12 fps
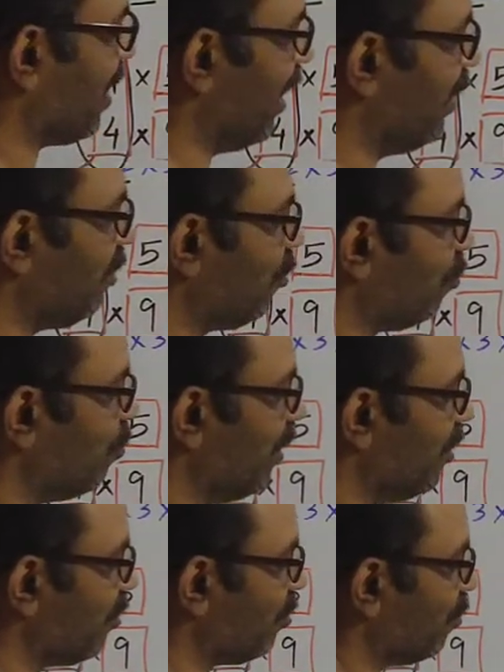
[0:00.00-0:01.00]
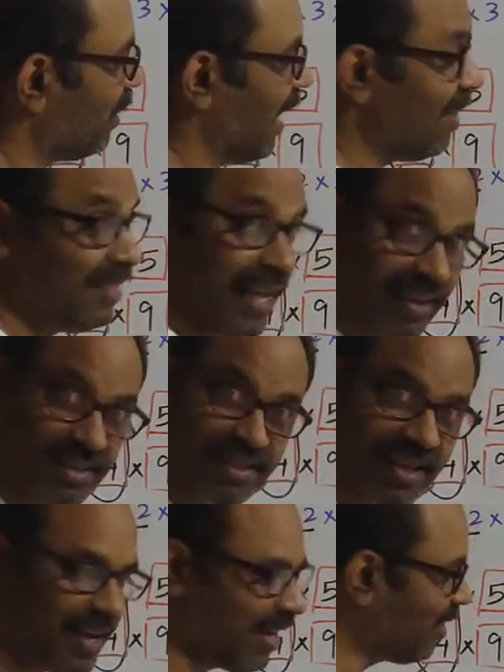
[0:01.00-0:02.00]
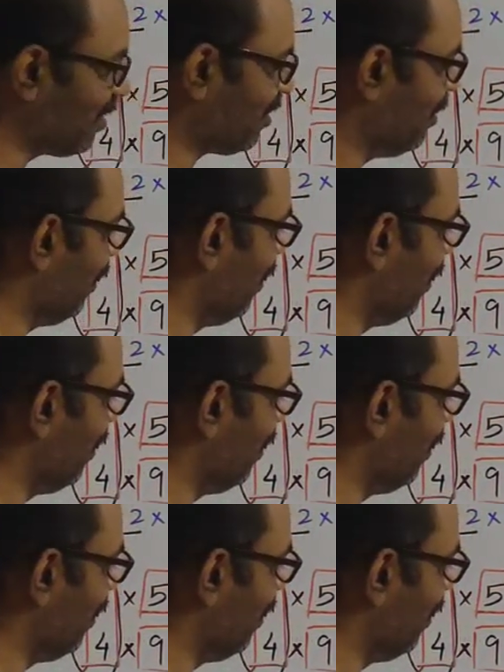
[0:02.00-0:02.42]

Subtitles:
write 2 into 10, that is correct.